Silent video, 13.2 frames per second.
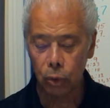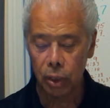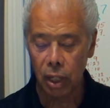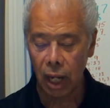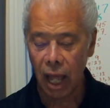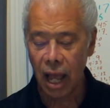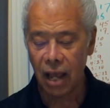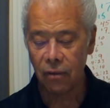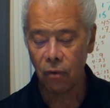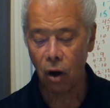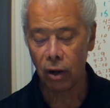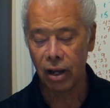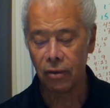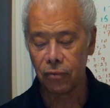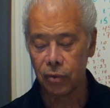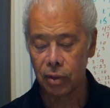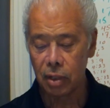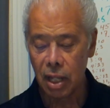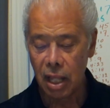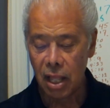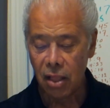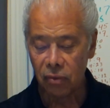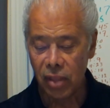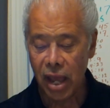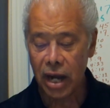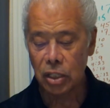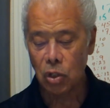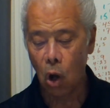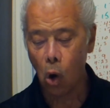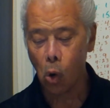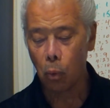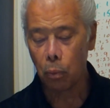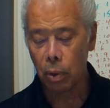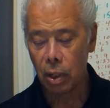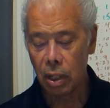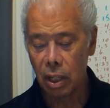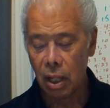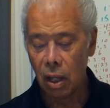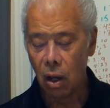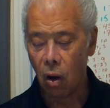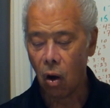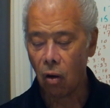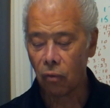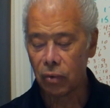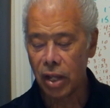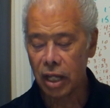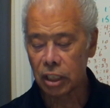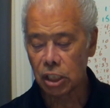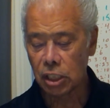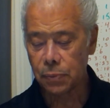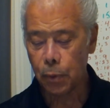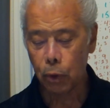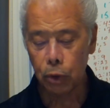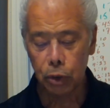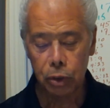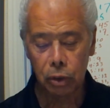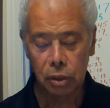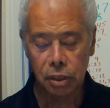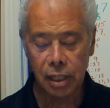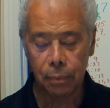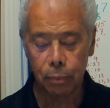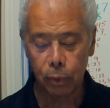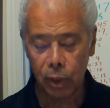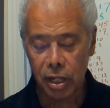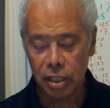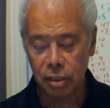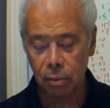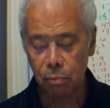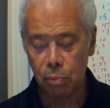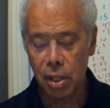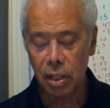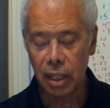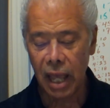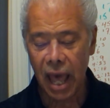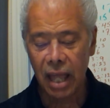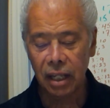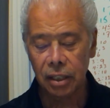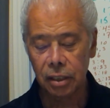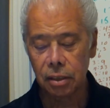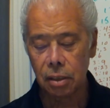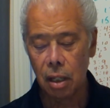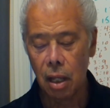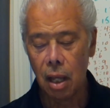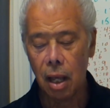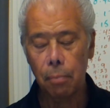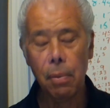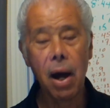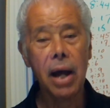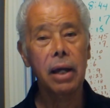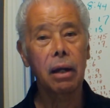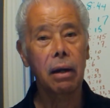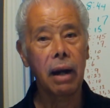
life, however, there is hope of that spiritual separation being ended by